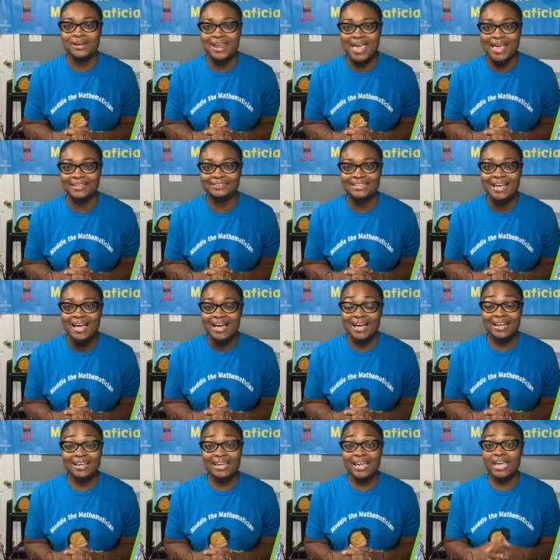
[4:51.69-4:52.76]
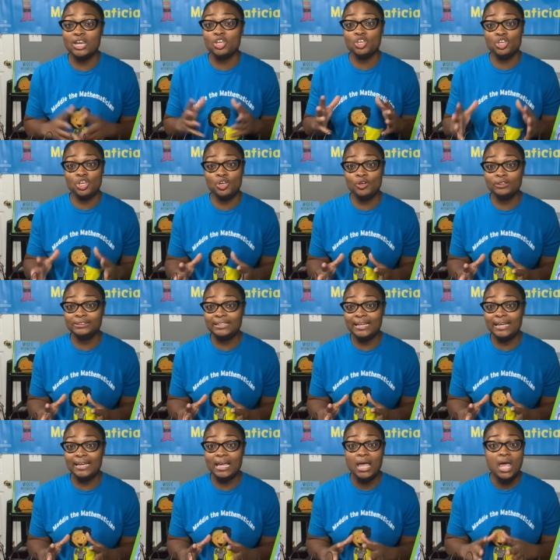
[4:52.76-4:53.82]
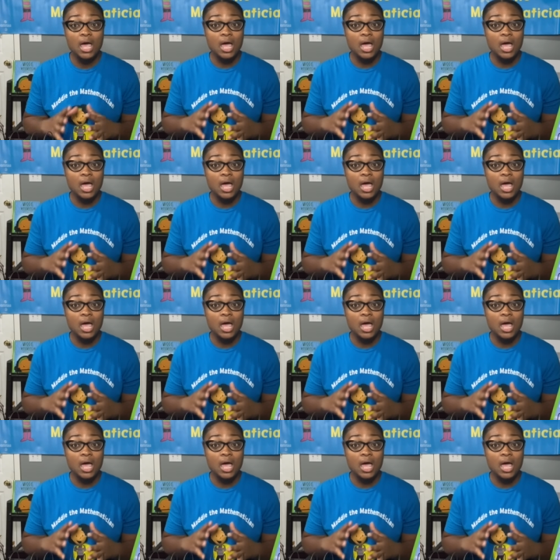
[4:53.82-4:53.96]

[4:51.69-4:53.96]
next. Again, using